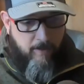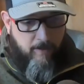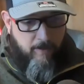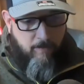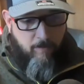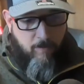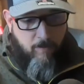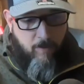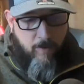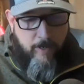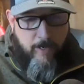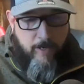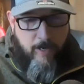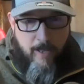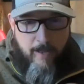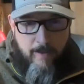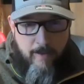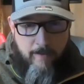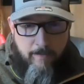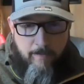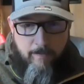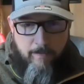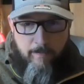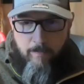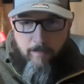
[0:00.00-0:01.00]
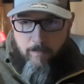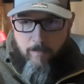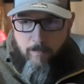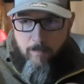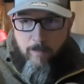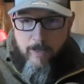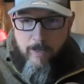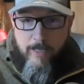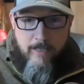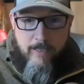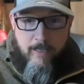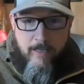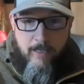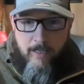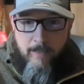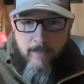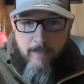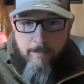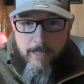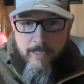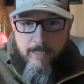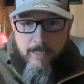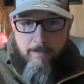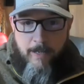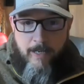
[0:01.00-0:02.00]
that Roy and I have recently
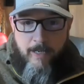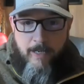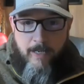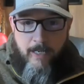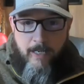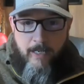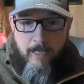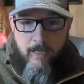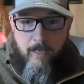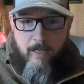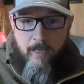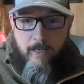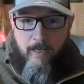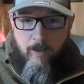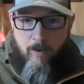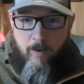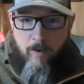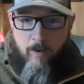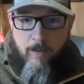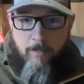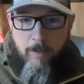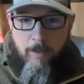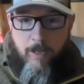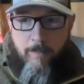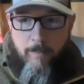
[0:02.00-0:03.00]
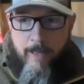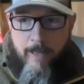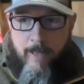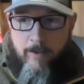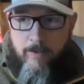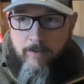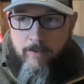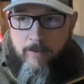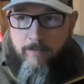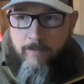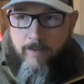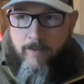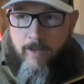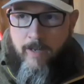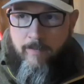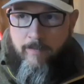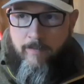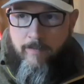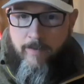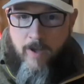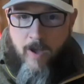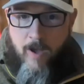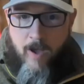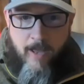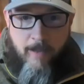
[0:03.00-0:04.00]
been spending an, an incredible amount of,
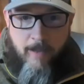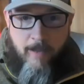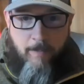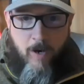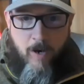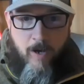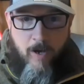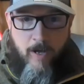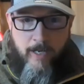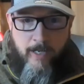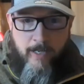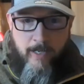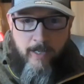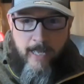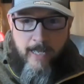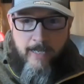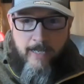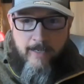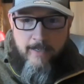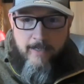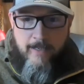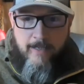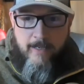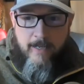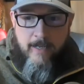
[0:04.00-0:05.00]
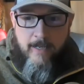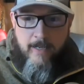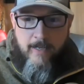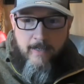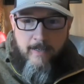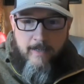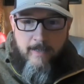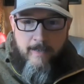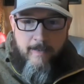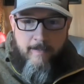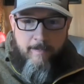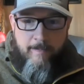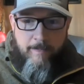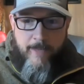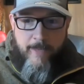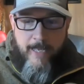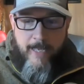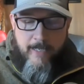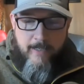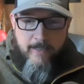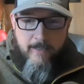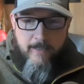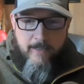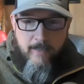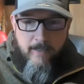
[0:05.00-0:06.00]
of time on, and
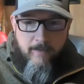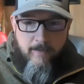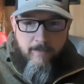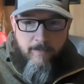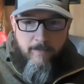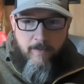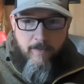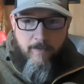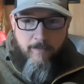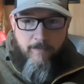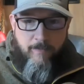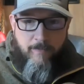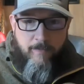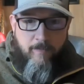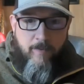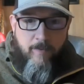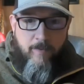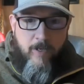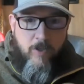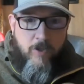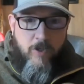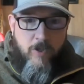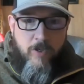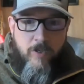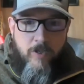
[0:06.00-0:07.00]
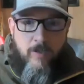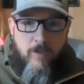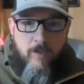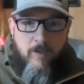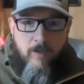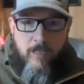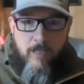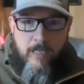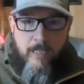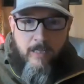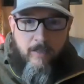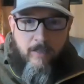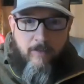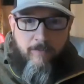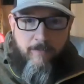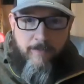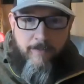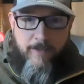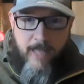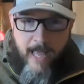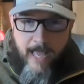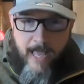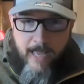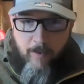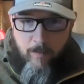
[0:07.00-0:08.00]
that's the, the friction in the
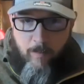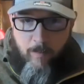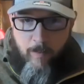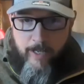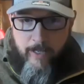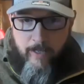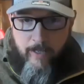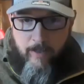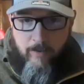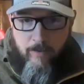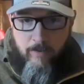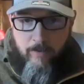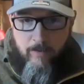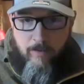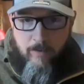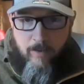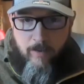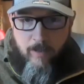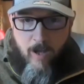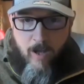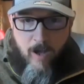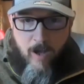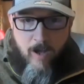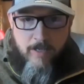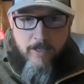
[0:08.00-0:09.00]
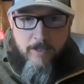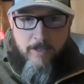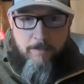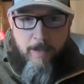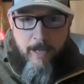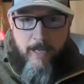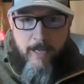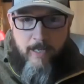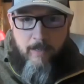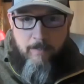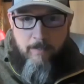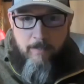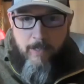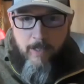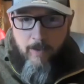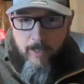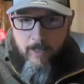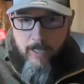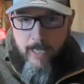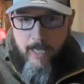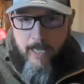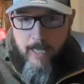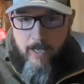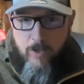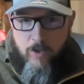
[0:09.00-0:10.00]
flywheel caused by
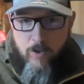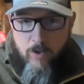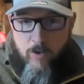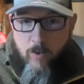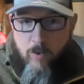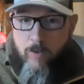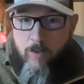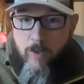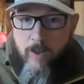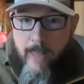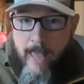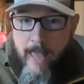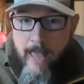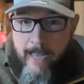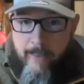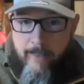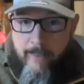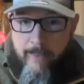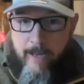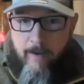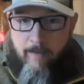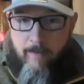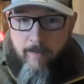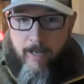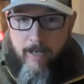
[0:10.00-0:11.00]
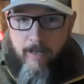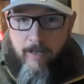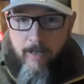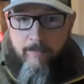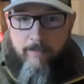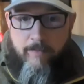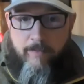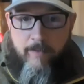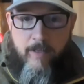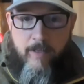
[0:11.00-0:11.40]
communication or the lack thereof.